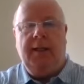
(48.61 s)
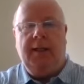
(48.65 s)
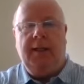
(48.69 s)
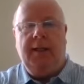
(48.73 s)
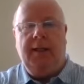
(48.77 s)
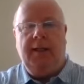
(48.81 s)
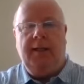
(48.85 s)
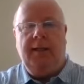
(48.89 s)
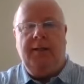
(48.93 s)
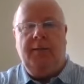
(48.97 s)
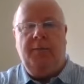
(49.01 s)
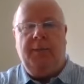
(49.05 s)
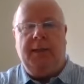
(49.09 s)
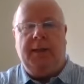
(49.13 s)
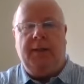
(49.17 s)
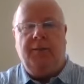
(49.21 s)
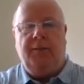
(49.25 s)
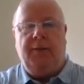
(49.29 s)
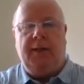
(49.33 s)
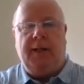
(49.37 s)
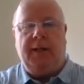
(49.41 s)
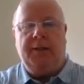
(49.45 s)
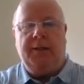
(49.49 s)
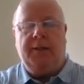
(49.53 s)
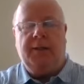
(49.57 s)
in
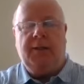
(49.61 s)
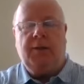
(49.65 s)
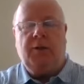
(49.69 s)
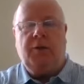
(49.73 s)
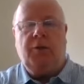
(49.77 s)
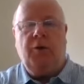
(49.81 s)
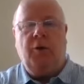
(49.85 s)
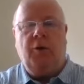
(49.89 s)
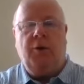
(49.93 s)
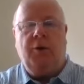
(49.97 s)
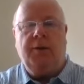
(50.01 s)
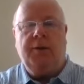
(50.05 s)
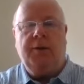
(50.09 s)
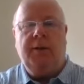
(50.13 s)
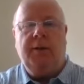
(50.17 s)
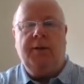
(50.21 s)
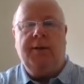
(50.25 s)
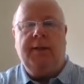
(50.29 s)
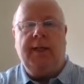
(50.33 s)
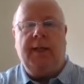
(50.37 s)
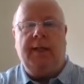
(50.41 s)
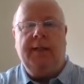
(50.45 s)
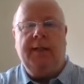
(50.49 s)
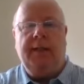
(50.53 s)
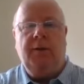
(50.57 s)
Belfast called
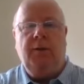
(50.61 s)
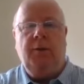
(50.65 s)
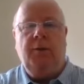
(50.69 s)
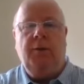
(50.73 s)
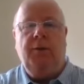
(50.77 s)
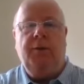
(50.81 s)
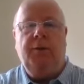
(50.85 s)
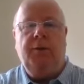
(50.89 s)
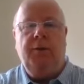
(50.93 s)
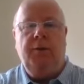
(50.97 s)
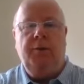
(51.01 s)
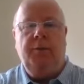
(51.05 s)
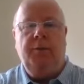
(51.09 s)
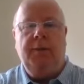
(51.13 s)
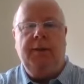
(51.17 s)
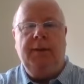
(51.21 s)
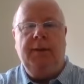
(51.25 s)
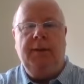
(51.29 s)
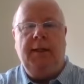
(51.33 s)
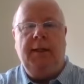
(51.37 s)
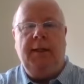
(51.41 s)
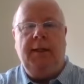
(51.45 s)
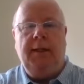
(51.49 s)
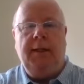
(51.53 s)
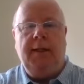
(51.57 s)
Daneo Human
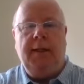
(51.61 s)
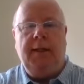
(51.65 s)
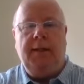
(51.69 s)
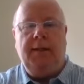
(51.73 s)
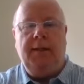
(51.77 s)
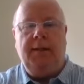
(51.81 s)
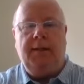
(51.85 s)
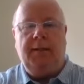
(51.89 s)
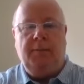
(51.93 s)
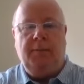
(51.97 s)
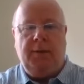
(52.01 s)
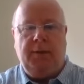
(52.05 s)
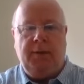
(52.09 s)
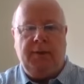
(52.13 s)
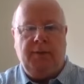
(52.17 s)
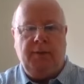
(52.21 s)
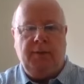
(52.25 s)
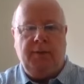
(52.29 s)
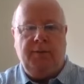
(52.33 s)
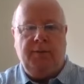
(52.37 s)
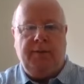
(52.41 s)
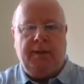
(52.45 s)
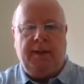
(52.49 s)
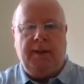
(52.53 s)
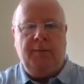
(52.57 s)
and Spiritual
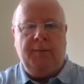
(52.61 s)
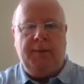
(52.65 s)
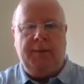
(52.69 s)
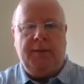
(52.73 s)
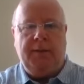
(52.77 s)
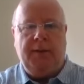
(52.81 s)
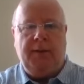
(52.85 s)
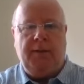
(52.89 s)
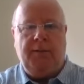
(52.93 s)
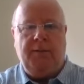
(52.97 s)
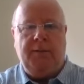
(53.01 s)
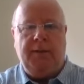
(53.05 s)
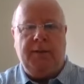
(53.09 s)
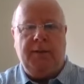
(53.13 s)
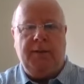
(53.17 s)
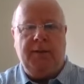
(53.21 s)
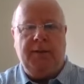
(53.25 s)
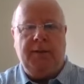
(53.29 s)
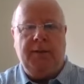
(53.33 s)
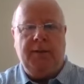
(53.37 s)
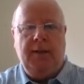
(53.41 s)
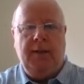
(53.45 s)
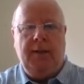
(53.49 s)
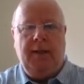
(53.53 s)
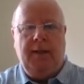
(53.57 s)
Development Services.